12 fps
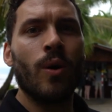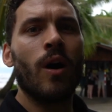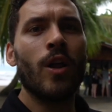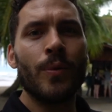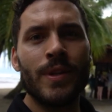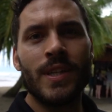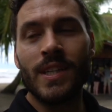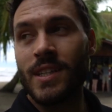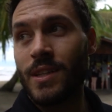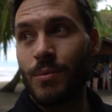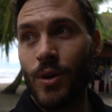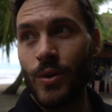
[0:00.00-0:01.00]
all the way at the end of
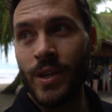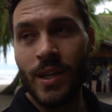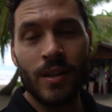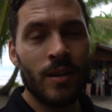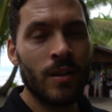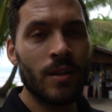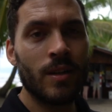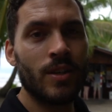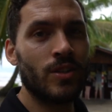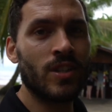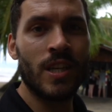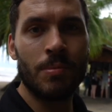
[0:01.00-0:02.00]
the road here, you
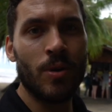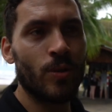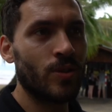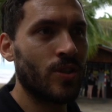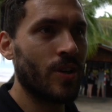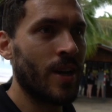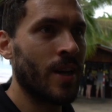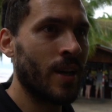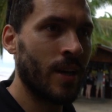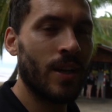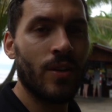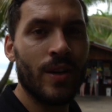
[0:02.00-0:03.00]
just keep going straight,
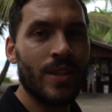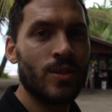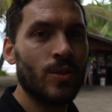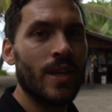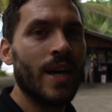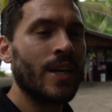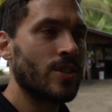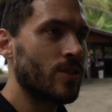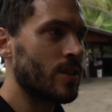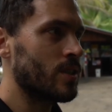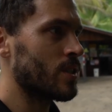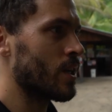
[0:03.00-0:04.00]
you get to the
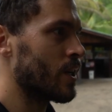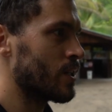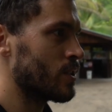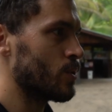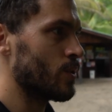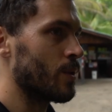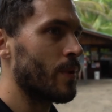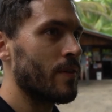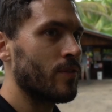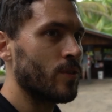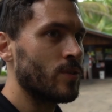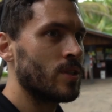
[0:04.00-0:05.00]
entrance to the
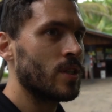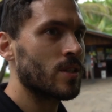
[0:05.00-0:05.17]
refuge.